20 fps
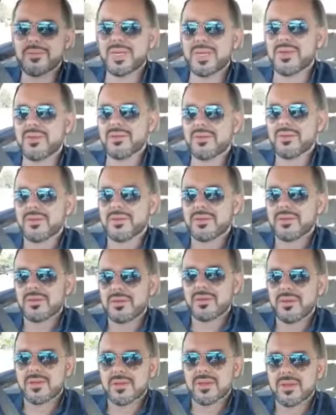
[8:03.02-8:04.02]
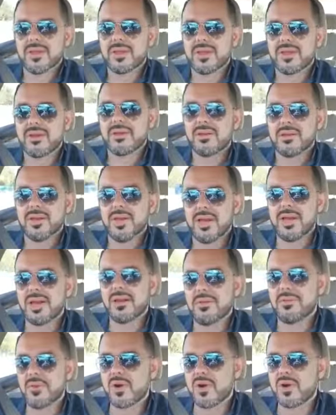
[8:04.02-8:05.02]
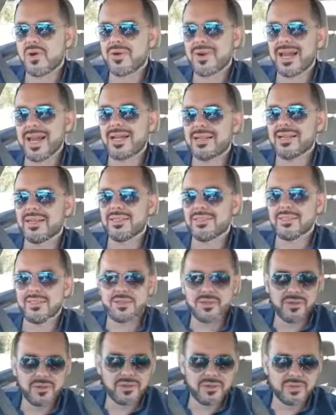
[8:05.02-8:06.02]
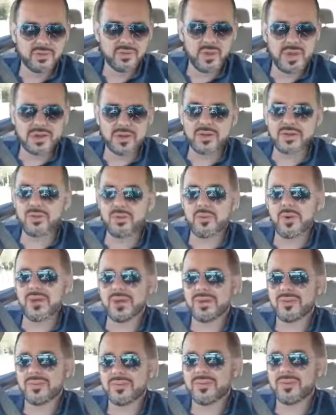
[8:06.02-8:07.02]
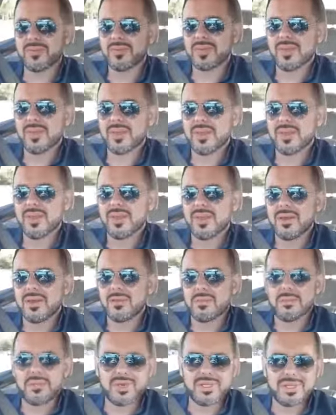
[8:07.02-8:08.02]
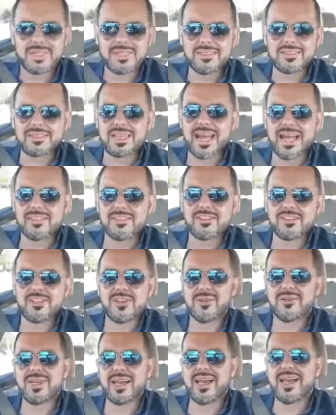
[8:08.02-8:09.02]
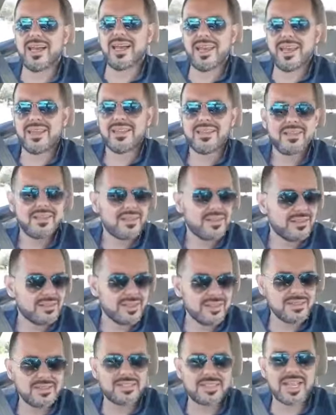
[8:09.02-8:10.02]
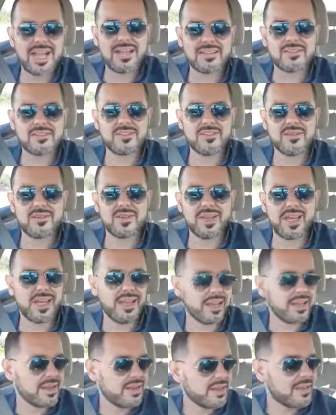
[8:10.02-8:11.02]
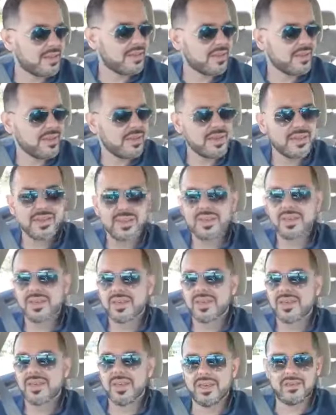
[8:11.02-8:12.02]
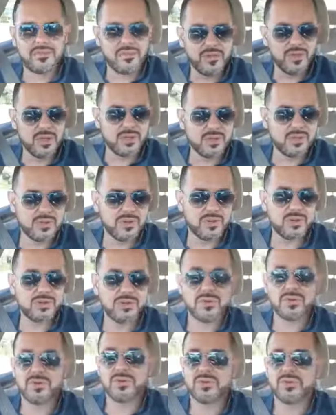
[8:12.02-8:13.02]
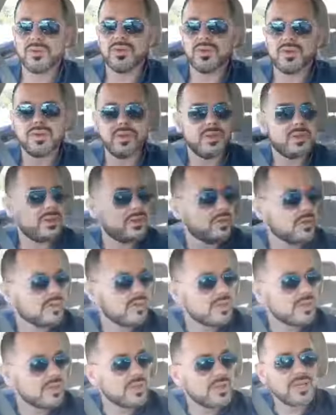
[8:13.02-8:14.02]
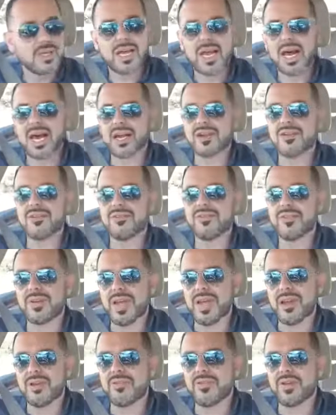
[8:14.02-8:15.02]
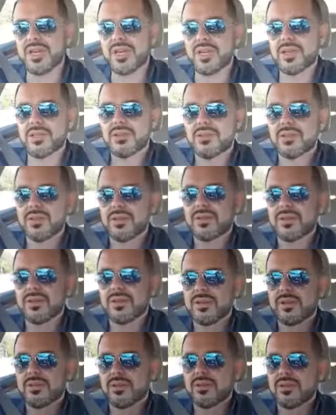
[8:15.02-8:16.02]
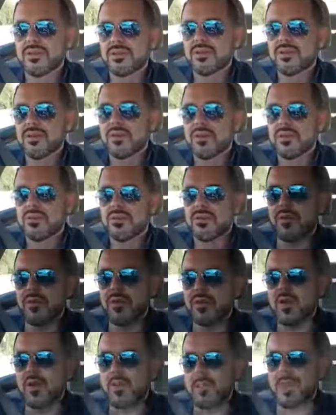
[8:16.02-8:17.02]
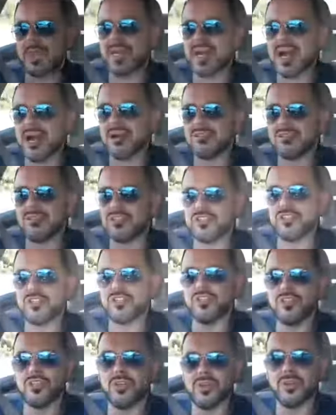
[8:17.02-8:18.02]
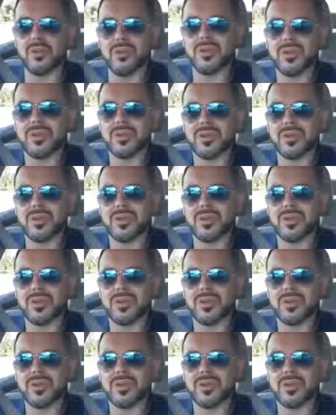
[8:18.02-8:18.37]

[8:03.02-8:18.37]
be more unlikely to do another one. But the stats don't lie. The stats don't lie. If you do, out of every 4 open houses you do,